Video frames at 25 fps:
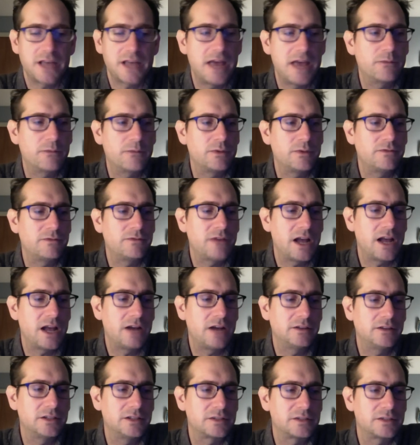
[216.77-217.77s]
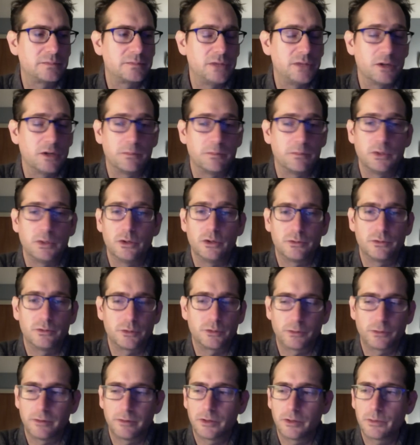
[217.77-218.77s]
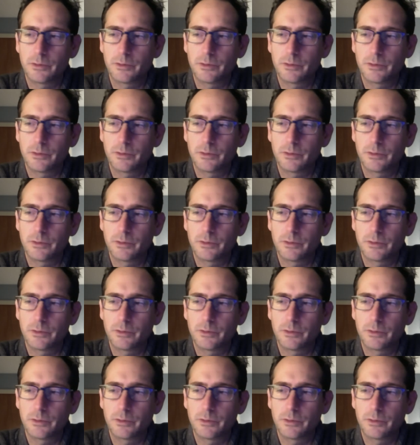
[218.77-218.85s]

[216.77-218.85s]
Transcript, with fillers: And we found this, you know, beautiful river.